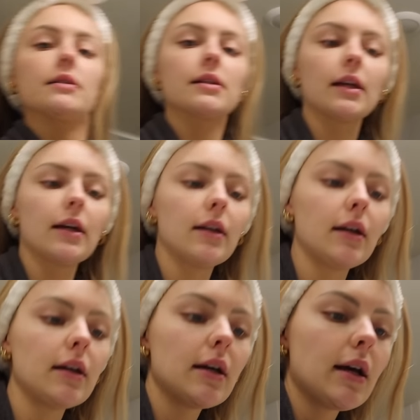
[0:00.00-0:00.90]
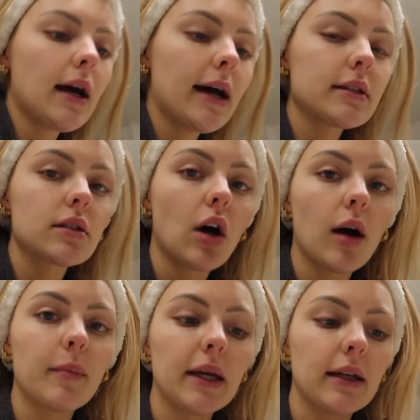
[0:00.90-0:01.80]
skin has
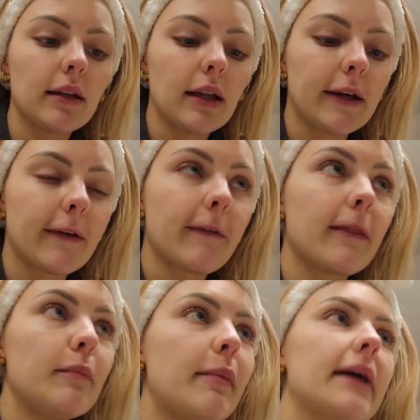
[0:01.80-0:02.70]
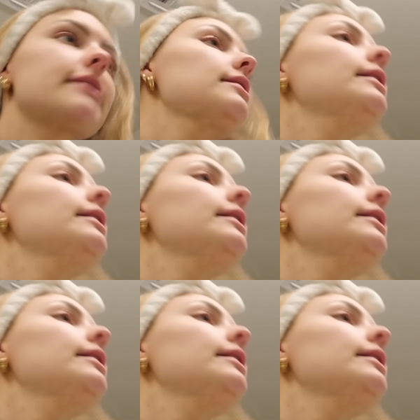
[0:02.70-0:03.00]
not been like the best